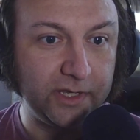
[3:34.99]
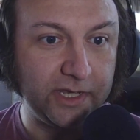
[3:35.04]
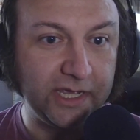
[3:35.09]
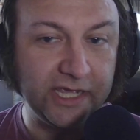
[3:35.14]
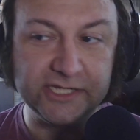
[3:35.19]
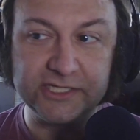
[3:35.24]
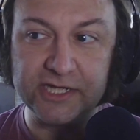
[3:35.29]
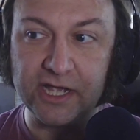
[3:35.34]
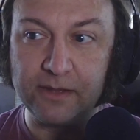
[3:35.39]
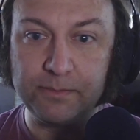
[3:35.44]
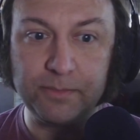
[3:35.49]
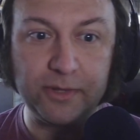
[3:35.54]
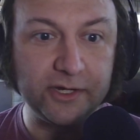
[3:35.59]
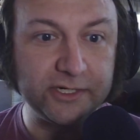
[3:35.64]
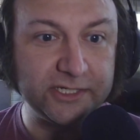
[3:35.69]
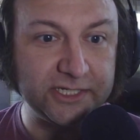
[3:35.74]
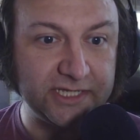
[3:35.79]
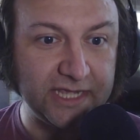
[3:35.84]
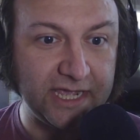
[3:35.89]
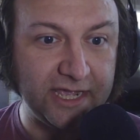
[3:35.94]
He's up
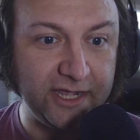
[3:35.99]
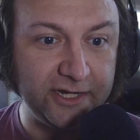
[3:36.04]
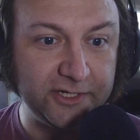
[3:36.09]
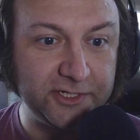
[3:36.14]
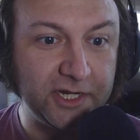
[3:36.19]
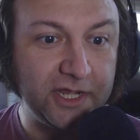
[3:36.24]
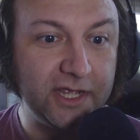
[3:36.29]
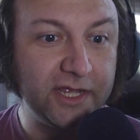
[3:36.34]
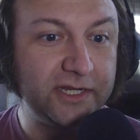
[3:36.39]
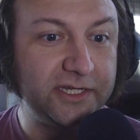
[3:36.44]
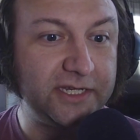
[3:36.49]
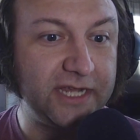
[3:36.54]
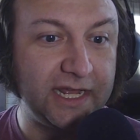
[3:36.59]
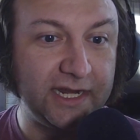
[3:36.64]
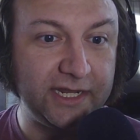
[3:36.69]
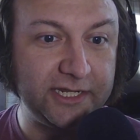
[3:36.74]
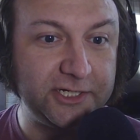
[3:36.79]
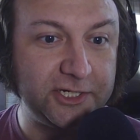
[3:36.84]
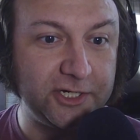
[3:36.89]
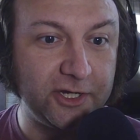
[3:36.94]
on stage
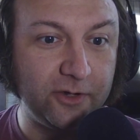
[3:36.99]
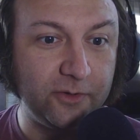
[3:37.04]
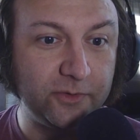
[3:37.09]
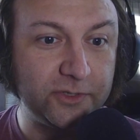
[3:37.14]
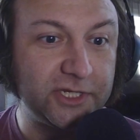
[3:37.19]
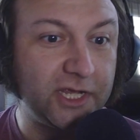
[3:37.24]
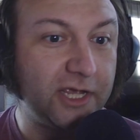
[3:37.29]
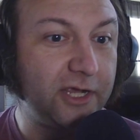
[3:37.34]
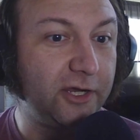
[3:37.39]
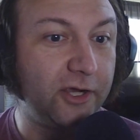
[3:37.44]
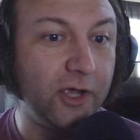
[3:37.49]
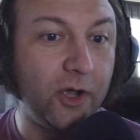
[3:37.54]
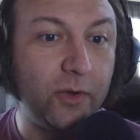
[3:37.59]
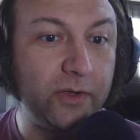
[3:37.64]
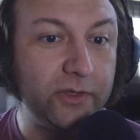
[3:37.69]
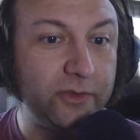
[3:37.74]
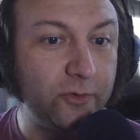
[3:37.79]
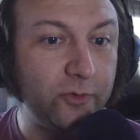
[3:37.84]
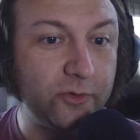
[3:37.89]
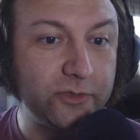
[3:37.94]
telling jokes,
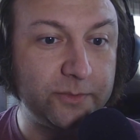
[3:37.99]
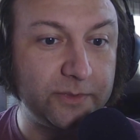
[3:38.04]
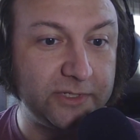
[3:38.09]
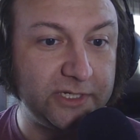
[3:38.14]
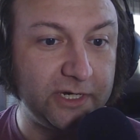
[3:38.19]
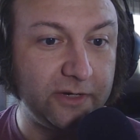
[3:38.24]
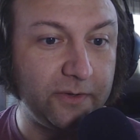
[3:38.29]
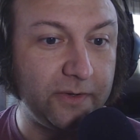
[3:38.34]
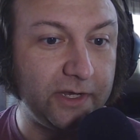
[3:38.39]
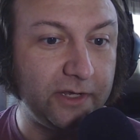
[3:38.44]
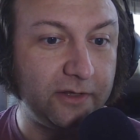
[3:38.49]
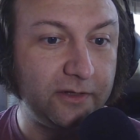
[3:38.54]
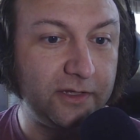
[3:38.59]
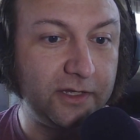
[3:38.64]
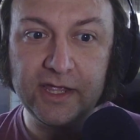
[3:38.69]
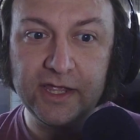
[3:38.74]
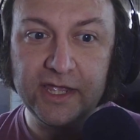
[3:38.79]
going through his material.